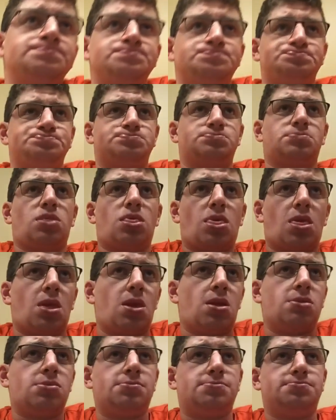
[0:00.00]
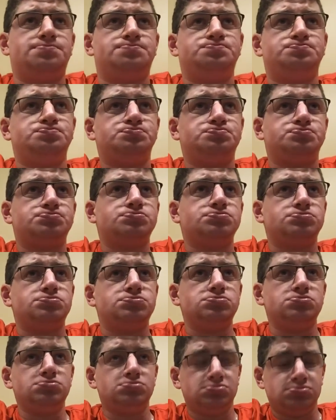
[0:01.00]
Yeah. So,
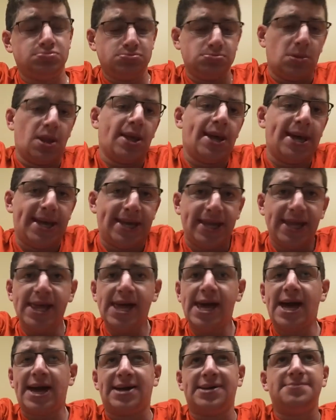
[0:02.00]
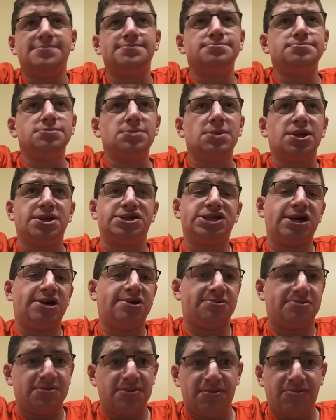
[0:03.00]
I think when the Browns play the
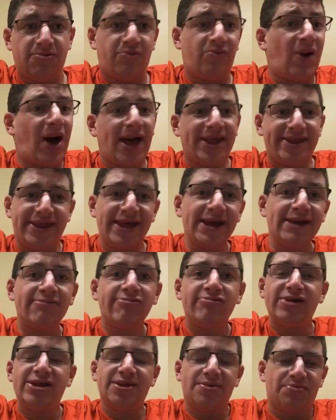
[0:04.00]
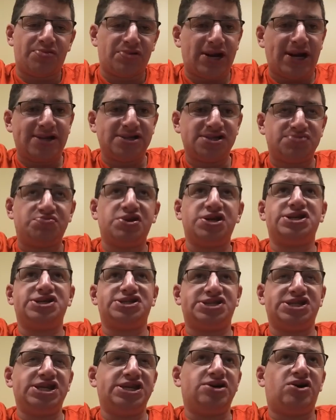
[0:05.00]
Seahawks next year, if I'm at that
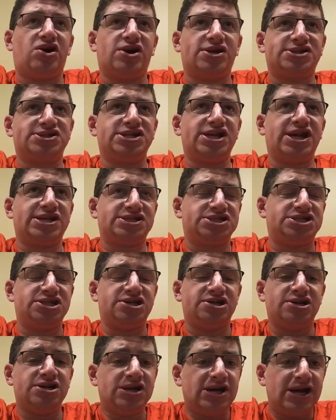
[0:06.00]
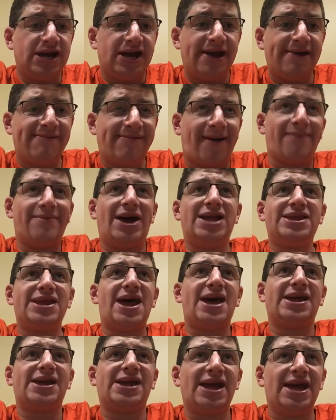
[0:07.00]
game, I might wear like a Seahawks
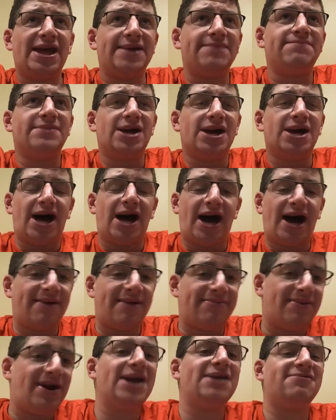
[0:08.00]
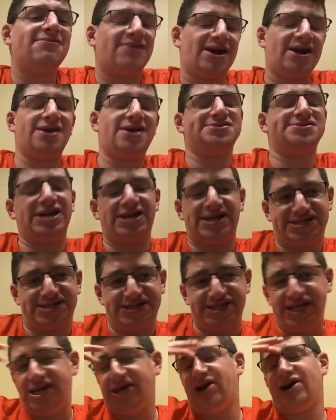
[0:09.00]
hat and a Browns shirt and
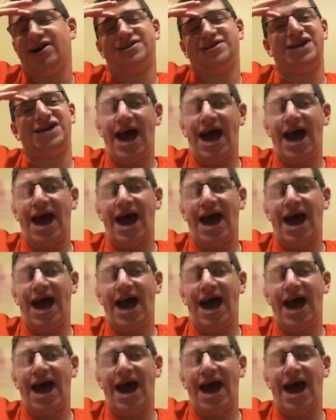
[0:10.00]
see how